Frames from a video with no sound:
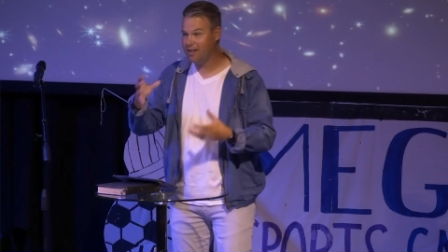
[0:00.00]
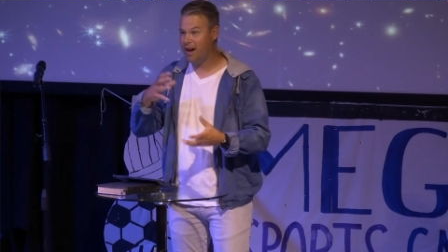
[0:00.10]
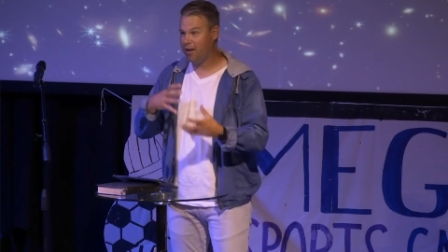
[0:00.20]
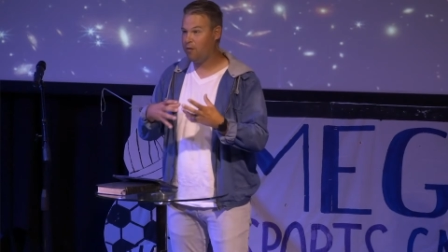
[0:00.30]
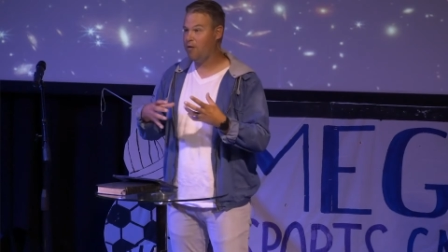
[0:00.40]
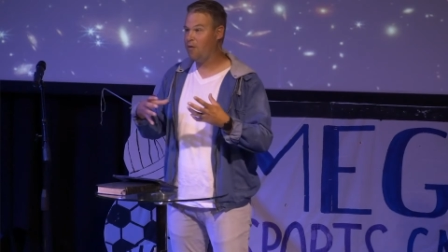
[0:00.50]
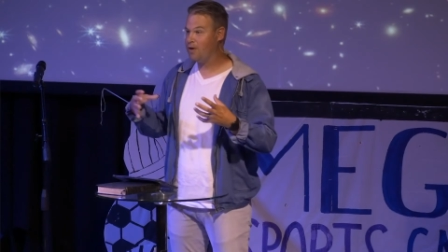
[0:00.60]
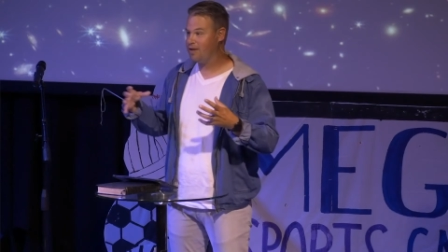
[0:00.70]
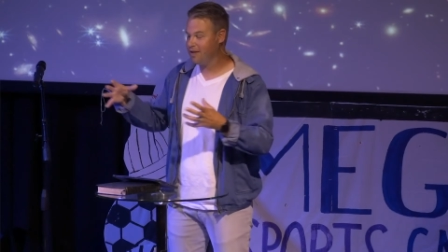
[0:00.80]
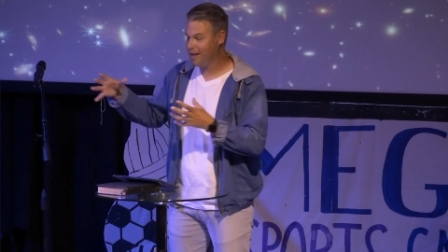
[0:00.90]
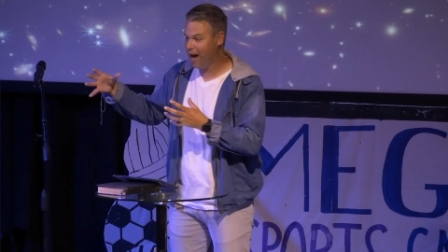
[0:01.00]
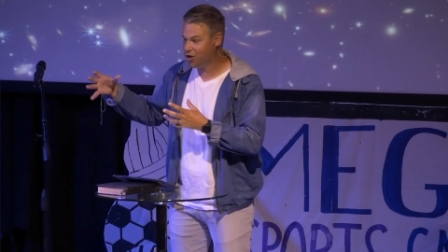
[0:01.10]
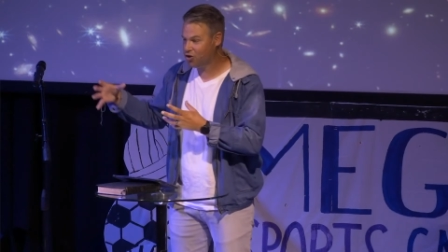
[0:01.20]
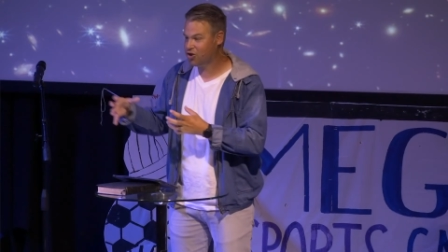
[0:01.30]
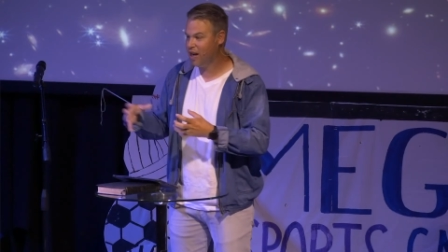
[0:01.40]
next few verses, God
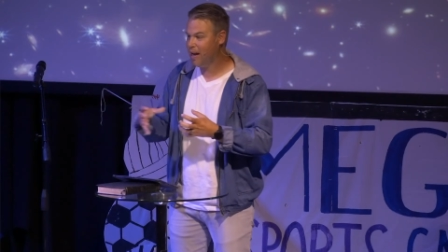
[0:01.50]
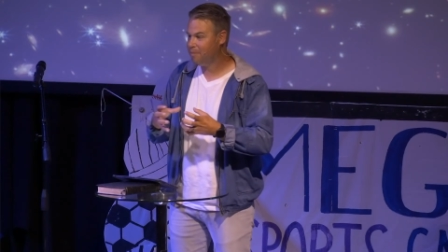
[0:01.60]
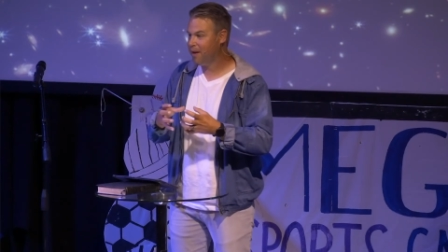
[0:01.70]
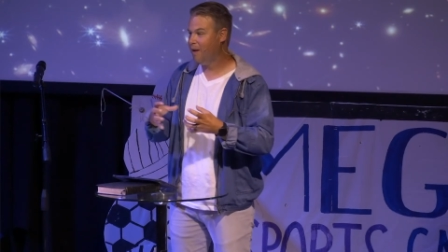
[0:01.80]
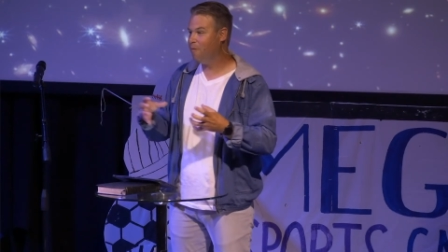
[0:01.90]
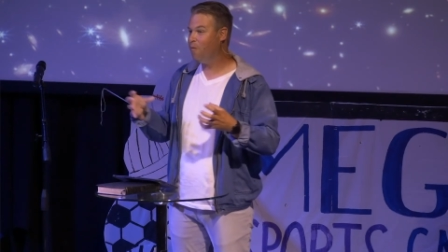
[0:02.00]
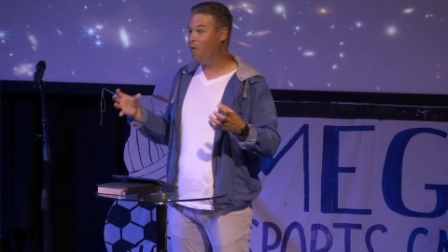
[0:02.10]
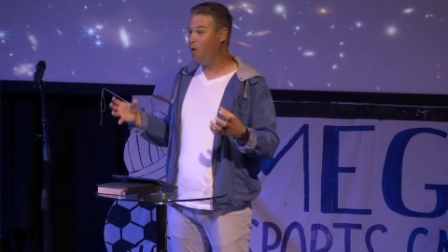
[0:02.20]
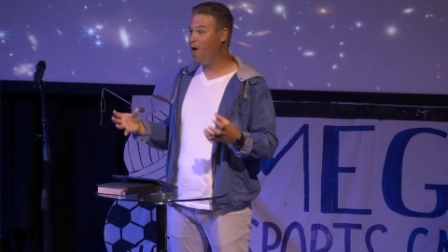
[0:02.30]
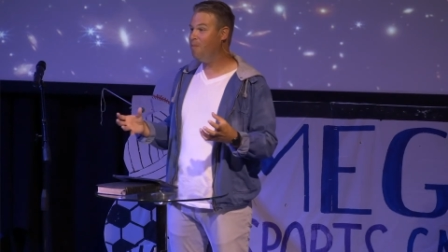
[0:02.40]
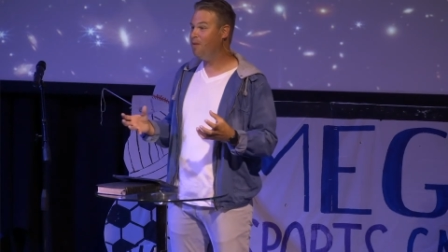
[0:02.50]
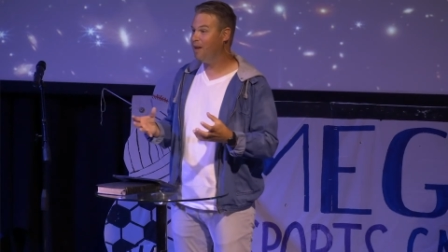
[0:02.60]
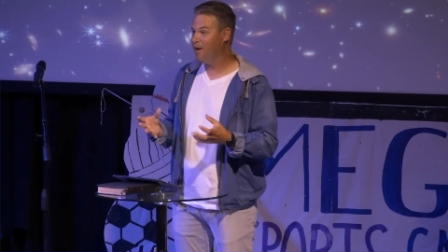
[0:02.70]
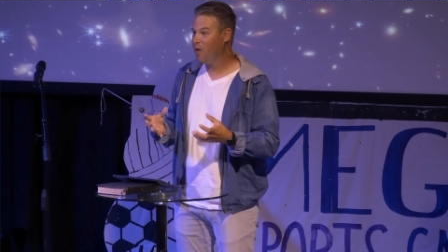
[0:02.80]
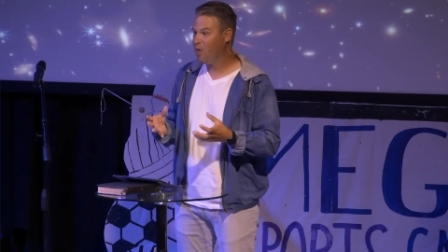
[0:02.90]
shaped and formed
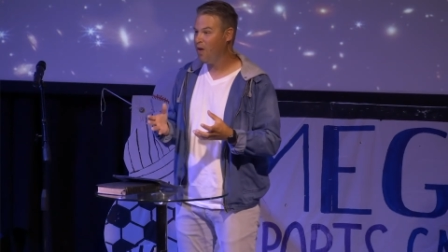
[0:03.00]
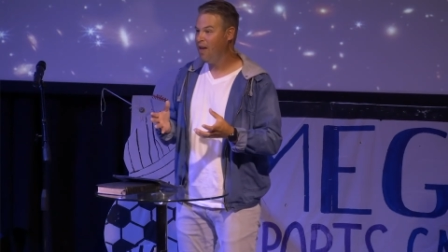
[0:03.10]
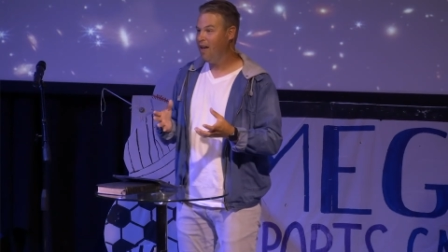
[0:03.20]
the earth.